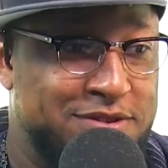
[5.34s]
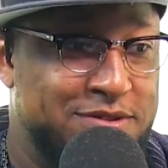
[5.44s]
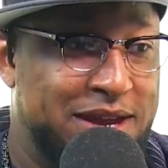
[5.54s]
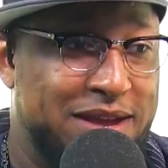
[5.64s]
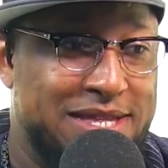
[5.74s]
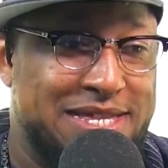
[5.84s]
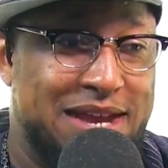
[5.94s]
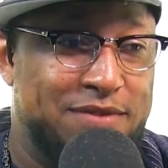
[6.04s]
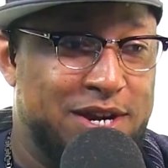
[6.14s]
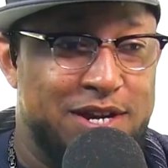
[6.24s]
You know, it's
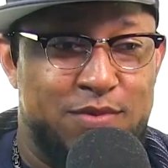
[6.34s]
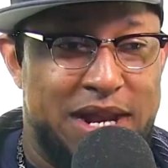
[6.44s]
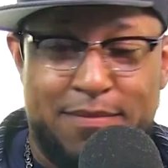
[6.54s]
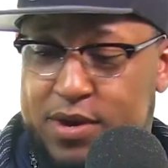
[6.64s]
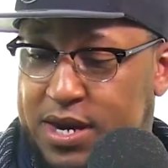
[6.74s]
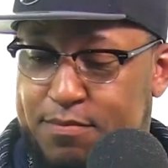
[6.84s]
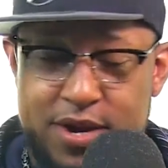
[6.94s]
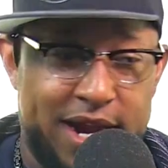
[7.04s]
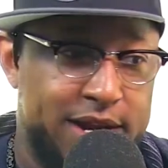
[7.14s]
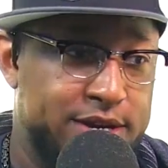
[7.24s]
never good when I bring up
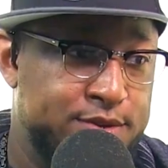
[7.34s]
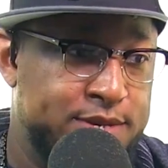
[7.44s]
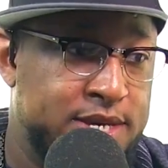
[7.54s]
breaking news.